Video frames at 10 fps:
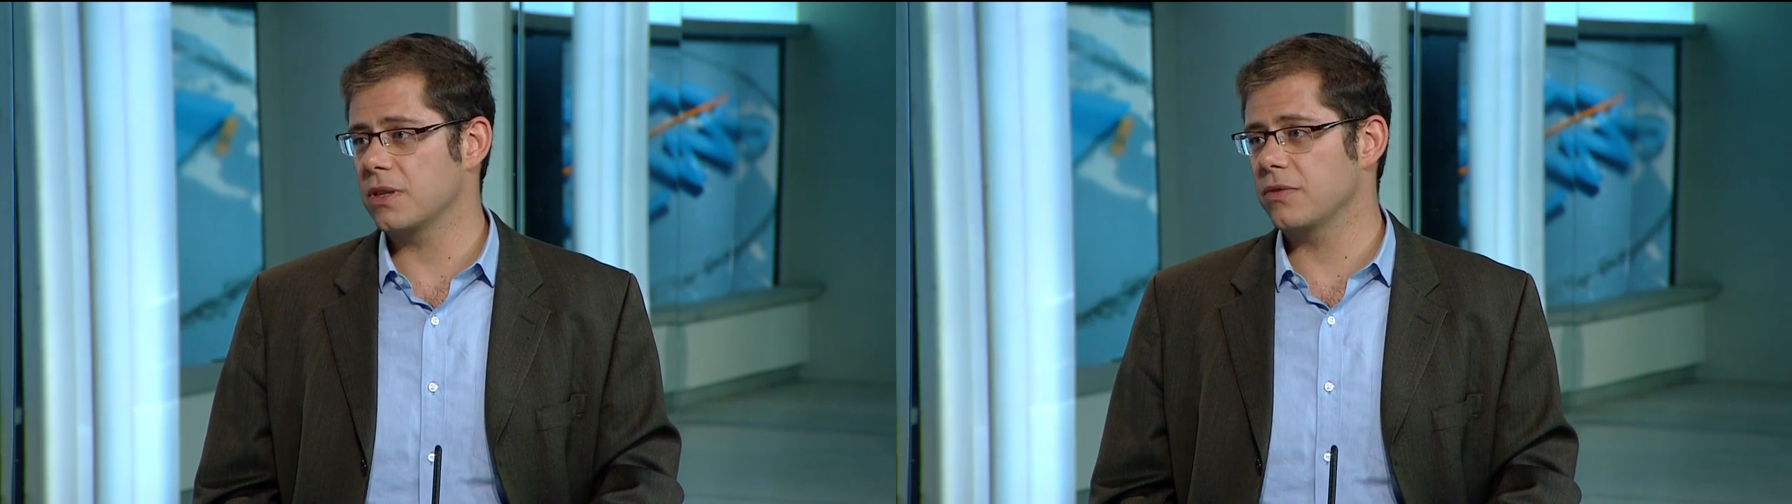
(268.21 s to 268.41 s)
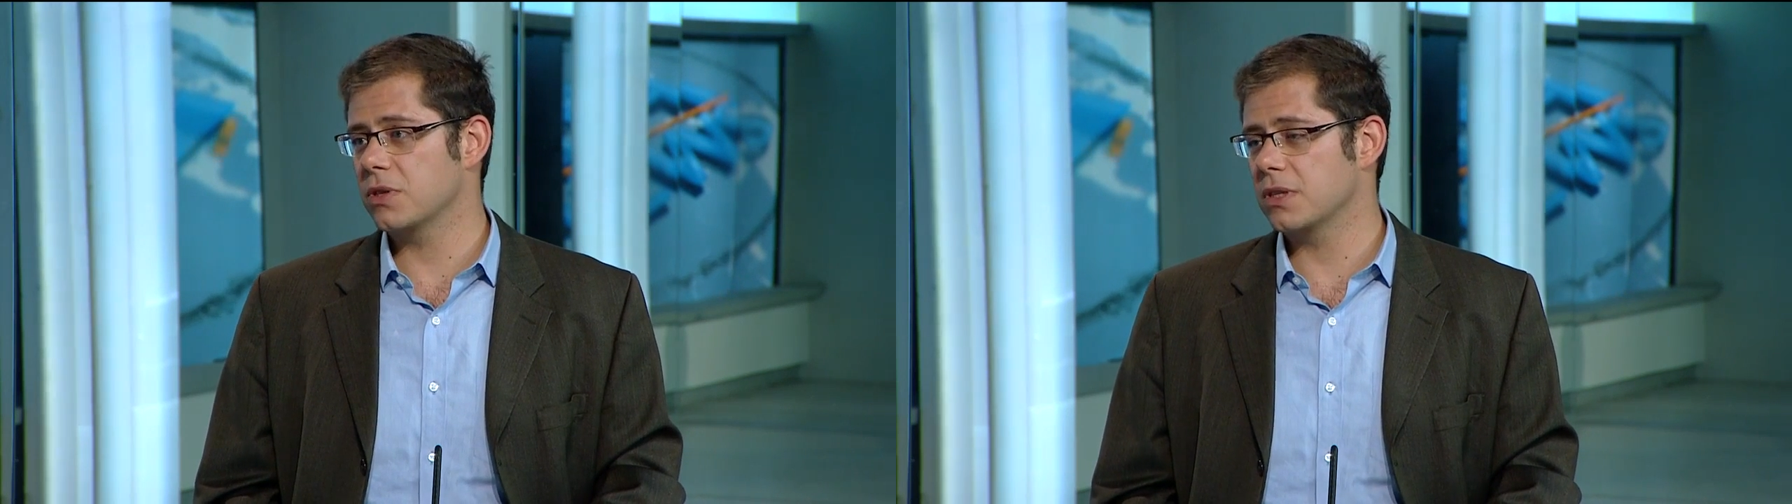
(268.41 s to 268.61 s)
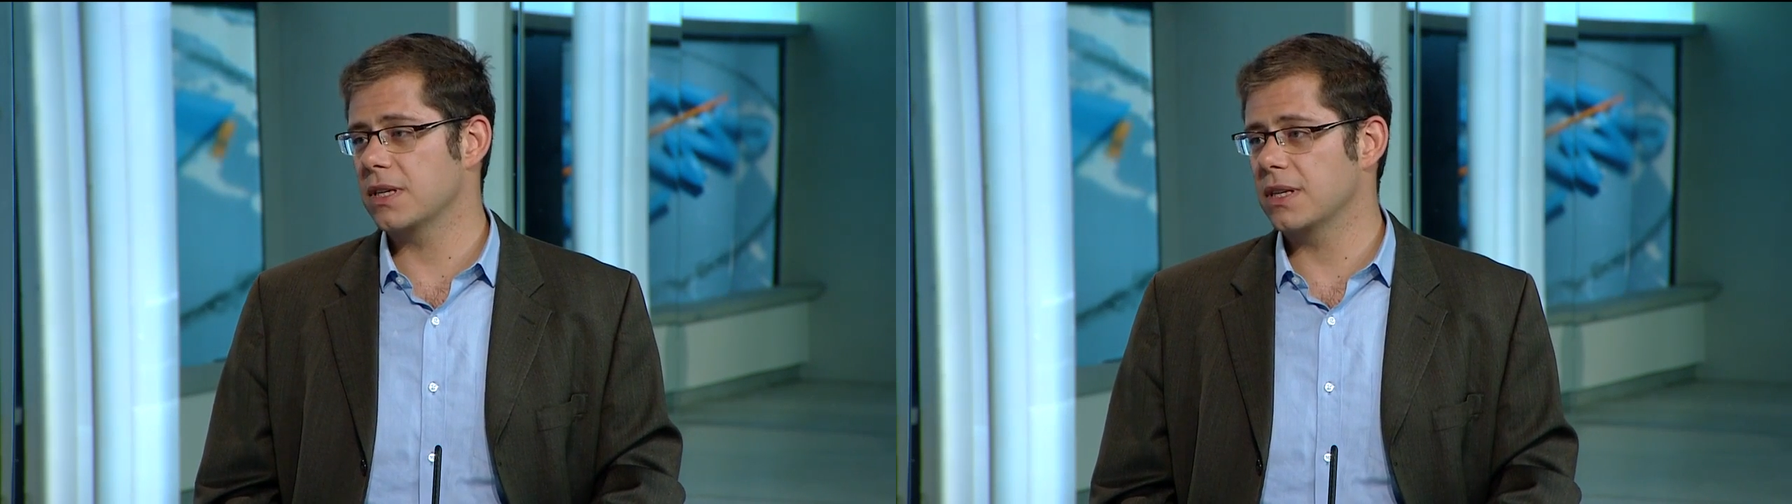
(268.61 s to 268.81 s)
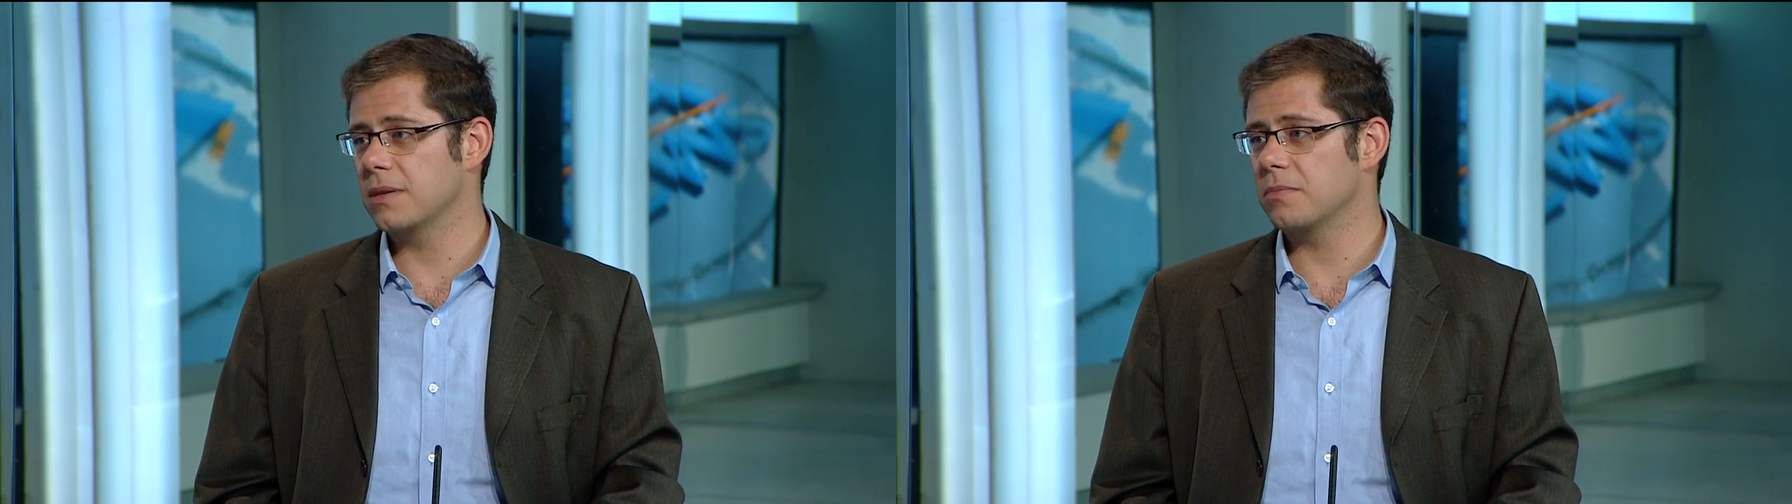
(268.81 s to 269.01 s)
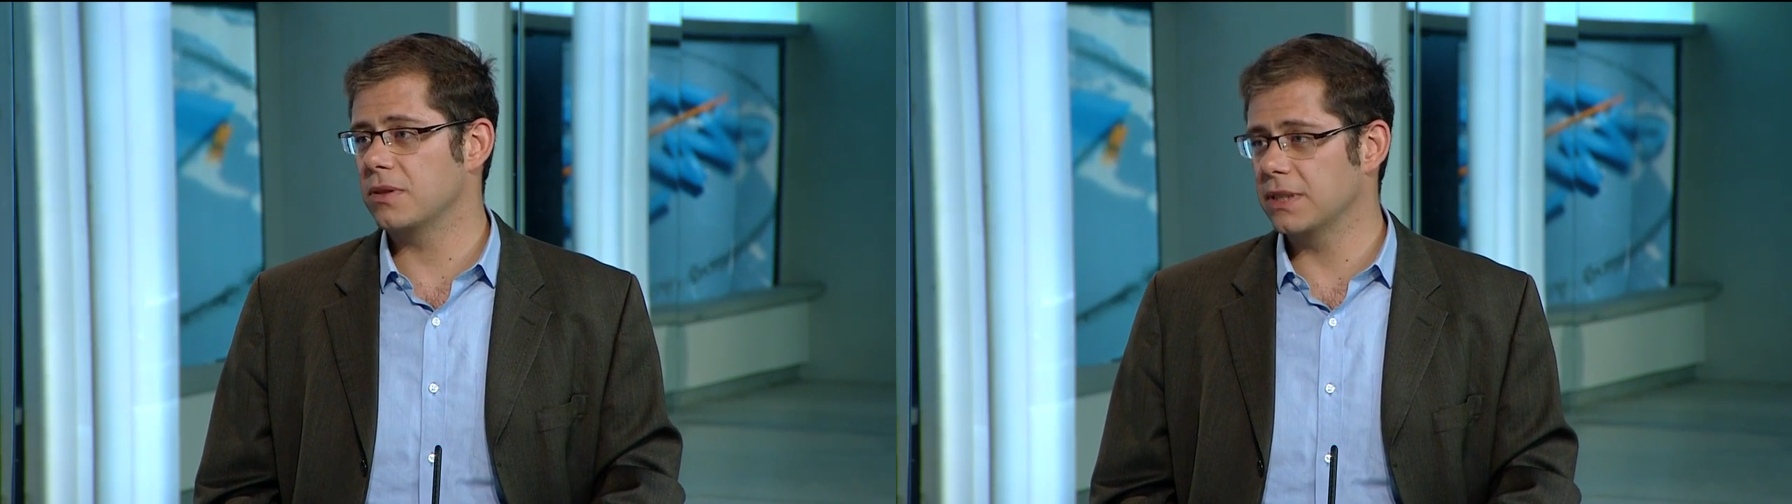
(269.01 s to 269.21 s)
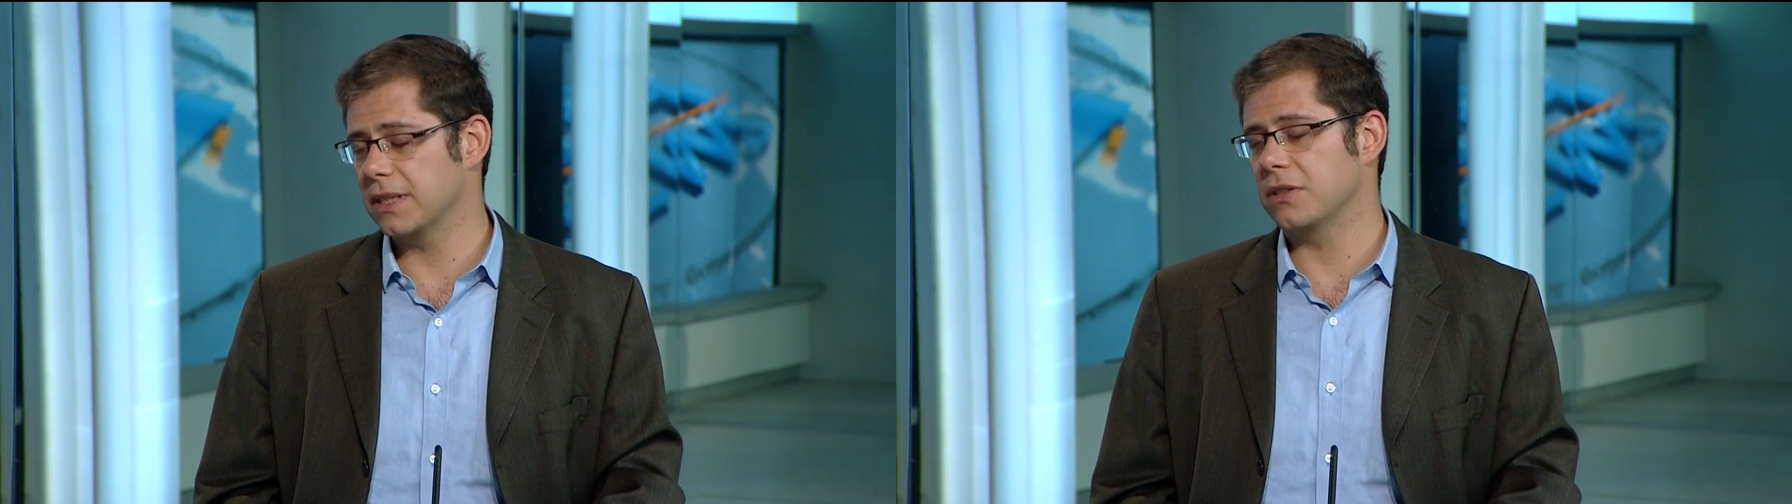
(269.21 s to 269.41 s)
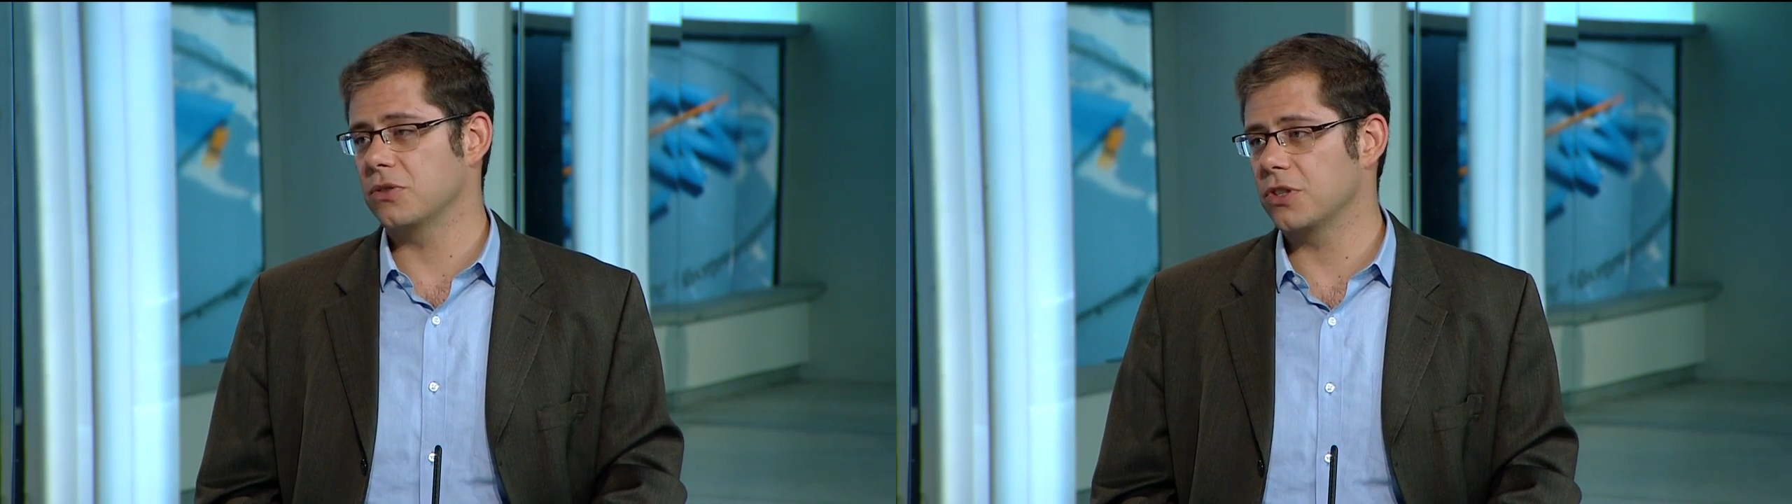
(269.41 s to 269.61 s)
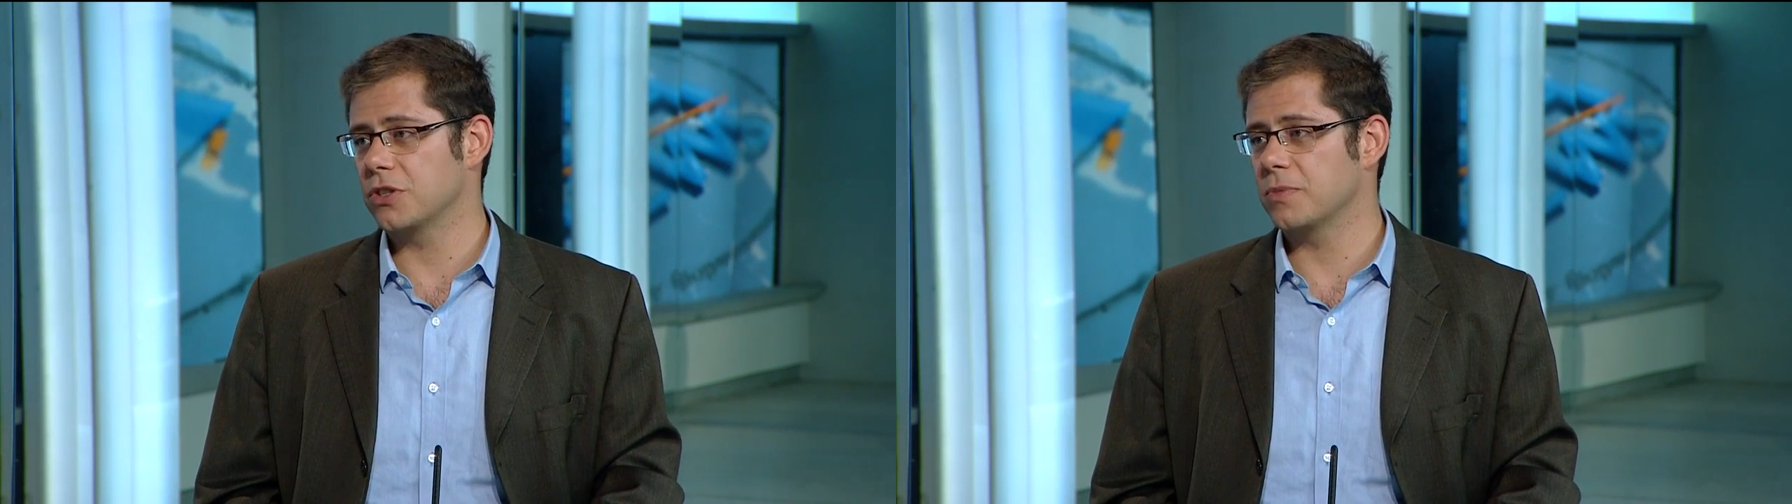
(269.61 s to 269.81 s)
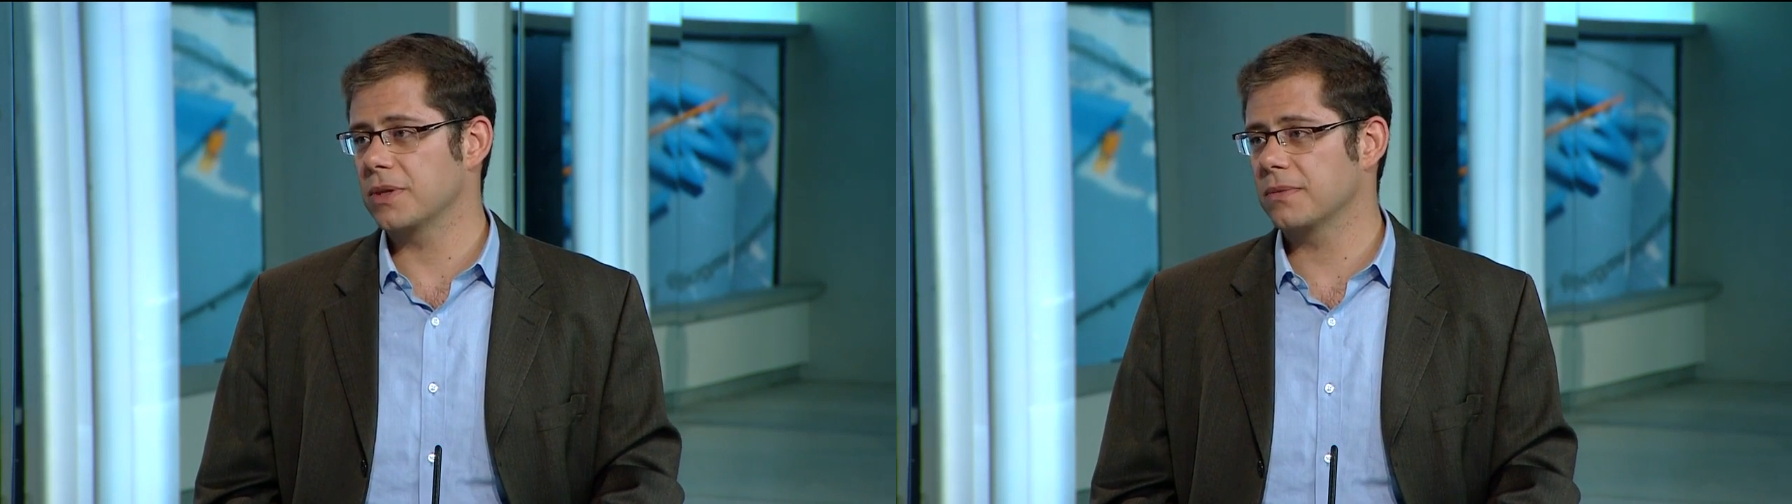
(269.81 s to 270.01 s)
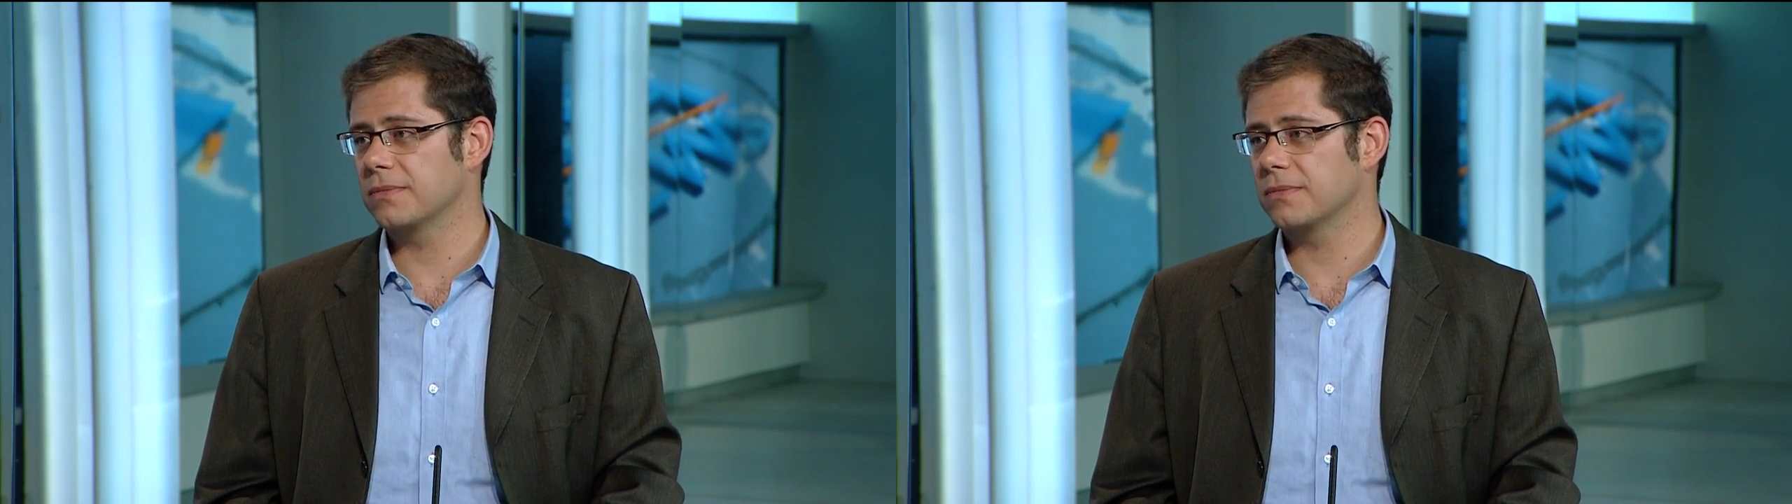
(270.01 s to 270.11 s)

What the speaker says: is obviously a political judgment.